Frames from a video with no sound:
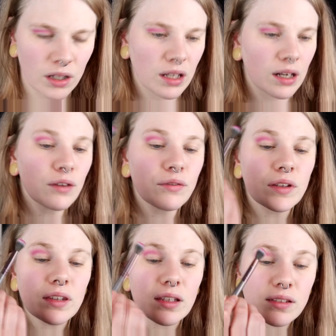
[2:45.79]
and I
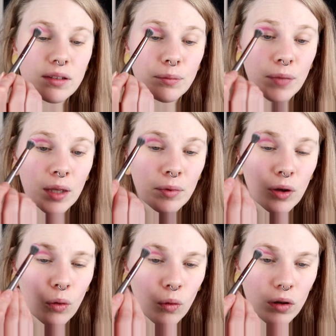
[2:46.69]
think that's maybe
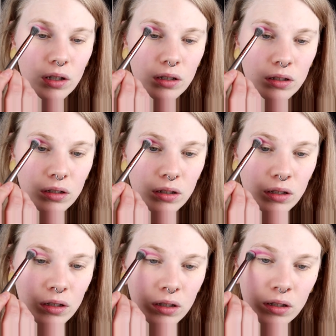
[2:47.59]
all
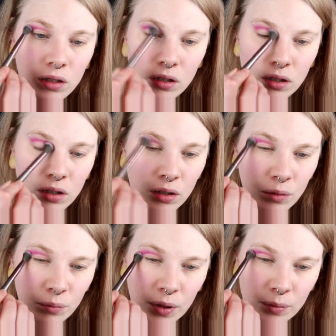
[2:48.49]

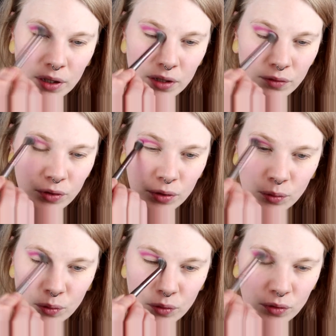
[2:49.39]
maybe I have
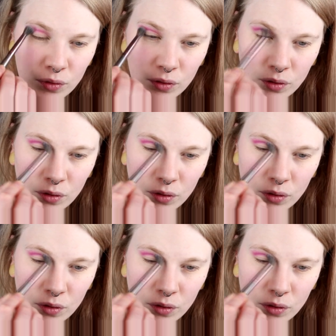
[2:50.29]
used